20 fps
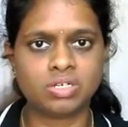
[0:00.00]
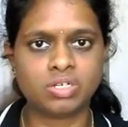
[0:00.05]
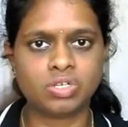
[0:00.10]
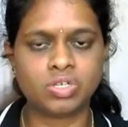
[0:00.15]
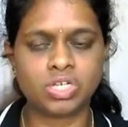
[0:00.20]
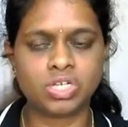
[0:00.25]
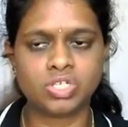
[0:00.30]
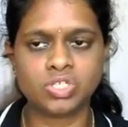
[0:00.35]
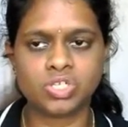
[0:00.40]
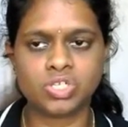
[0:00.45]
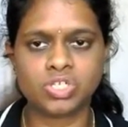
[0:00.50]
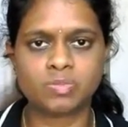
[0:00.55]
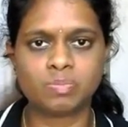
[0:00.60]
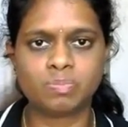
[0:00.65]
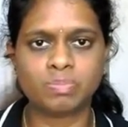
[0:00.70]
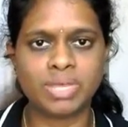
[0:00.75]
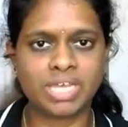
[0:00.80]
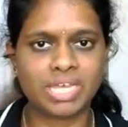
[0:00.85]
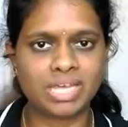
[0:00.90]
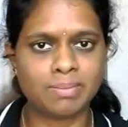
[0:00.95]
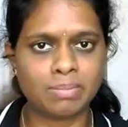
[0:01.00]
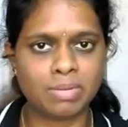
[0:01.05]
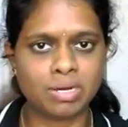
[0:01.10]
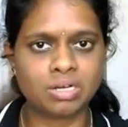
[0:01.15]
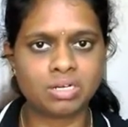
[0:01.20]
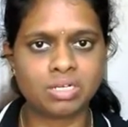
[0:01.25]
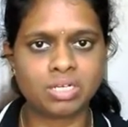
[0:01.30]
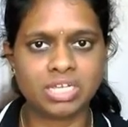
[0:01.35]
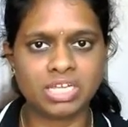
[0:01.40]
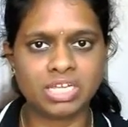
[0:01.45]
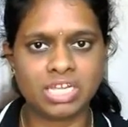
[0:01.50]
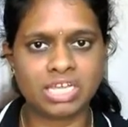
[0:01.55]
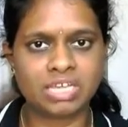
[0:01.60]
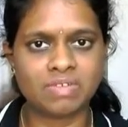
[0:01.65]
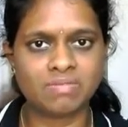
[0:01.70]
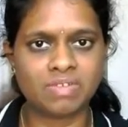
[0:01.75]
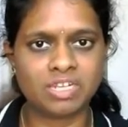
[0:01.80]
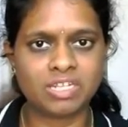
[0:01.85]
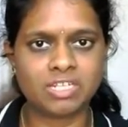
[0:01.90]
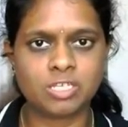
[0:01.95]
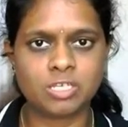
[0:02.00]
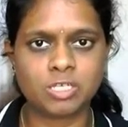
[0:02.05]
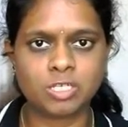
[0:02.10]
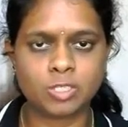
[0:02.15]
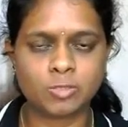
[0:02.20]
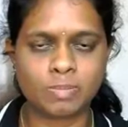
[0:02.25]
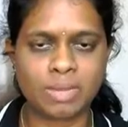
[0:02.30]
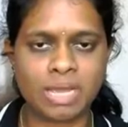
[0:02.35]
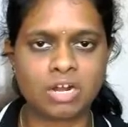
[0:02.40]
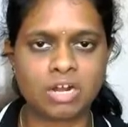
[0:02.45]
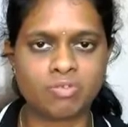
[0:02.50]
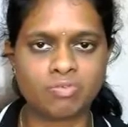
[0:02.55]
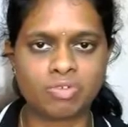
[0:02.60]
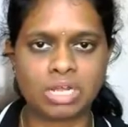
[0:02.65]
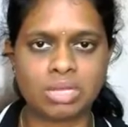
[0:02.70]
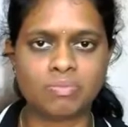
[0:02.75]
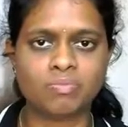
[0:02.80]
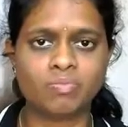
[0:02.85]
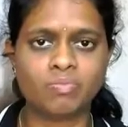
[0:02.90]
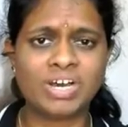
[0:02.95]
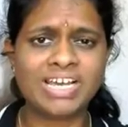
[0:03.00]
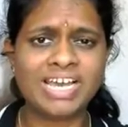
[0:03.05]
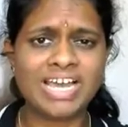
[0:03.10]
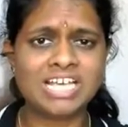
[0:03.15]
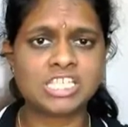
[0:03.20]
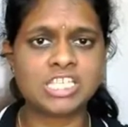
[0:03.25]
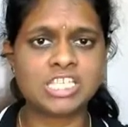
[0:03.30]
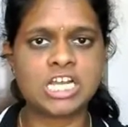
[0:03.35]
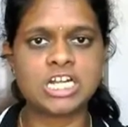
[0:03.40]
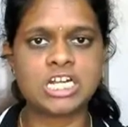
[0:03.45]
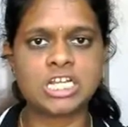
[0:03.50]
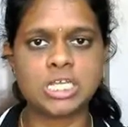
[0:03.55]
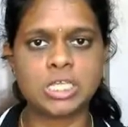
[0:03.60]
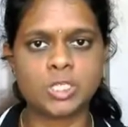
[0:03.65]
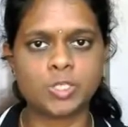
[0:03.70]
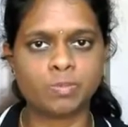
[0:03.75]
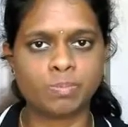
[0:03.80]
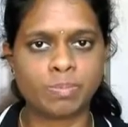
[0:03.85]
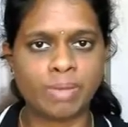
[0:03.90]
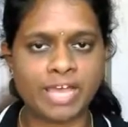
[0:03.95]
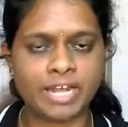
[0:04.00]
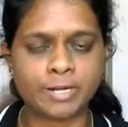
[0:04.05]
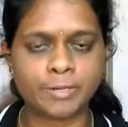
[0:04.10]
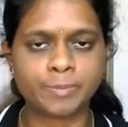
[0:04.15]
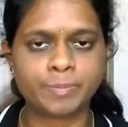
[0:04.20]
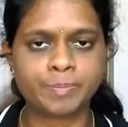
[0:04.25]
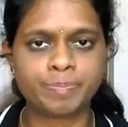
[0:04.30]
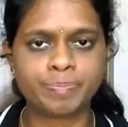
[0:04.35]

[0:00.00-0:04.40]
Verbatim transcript: You can just make a mark in a given span of time. Why I said inspire?